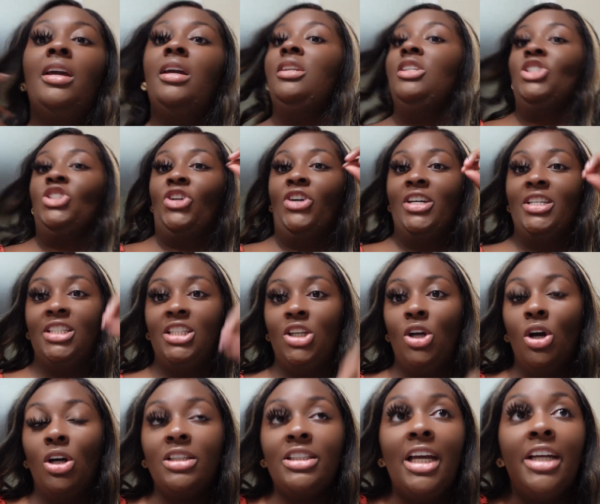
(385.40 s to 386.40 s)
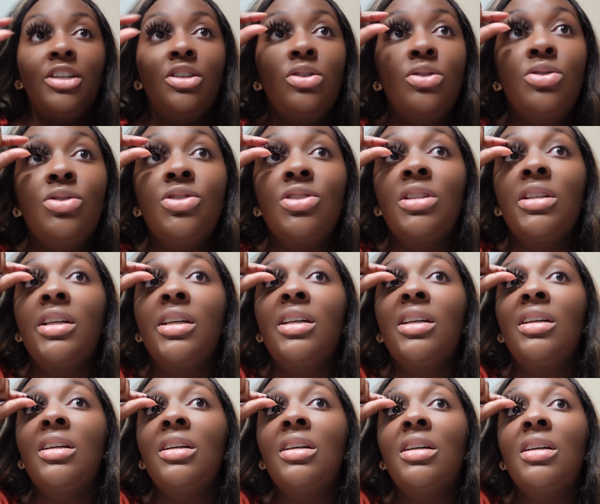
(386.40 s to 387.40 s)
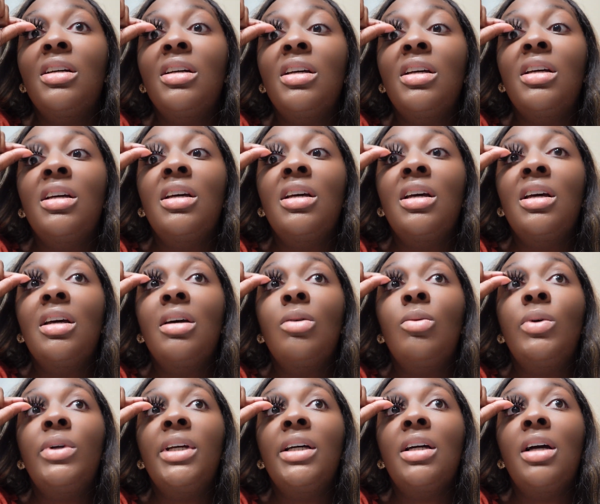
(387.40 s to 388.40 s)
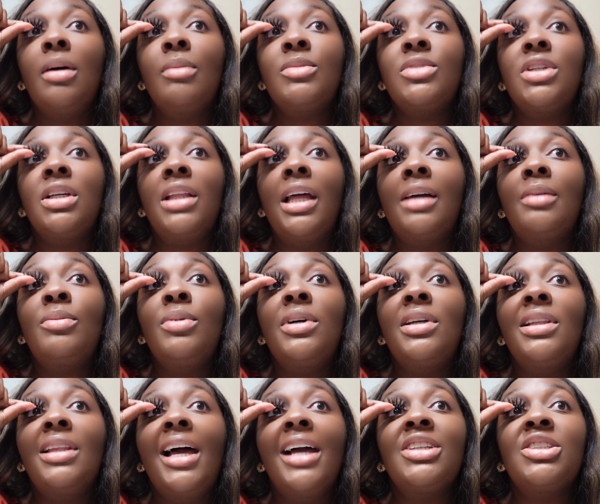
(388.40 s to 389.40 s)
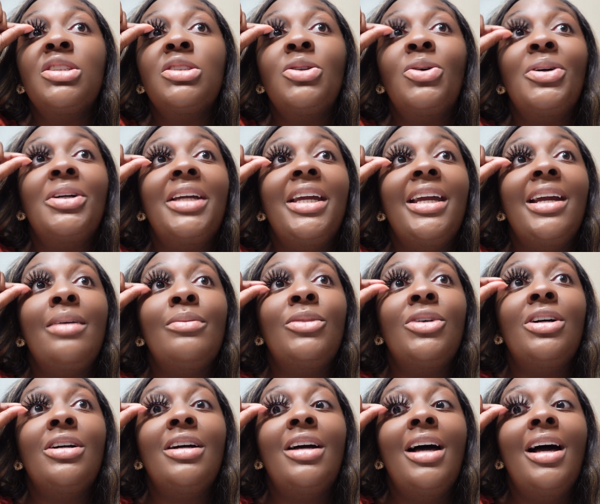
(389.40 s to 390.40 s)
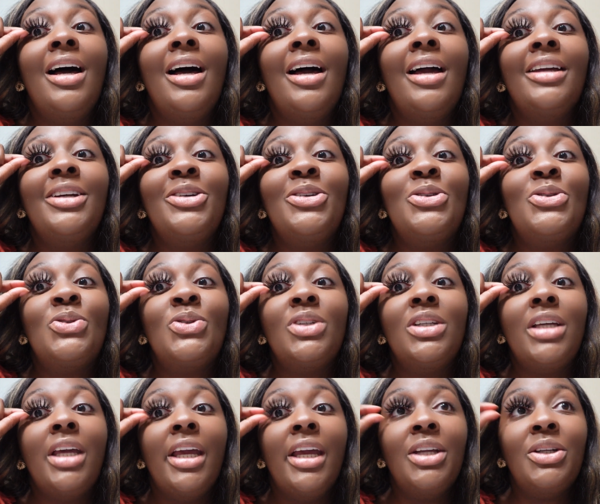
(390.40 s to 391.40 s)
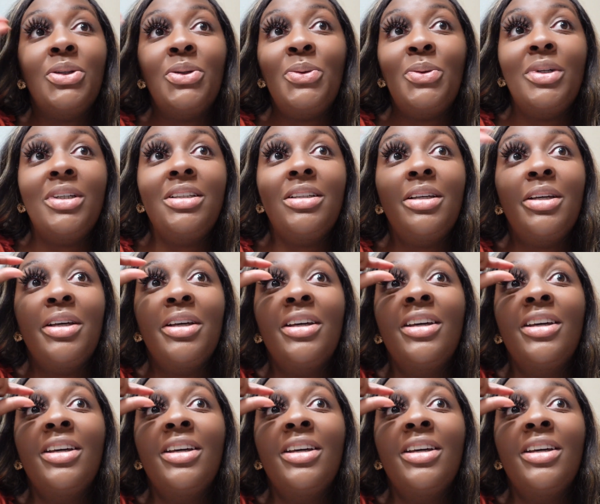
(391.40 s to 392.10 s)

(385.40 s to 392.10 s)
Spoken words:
And it's crazy, y'all, because I usually, when it comes to like putting lashes on camera, I usually can't do it.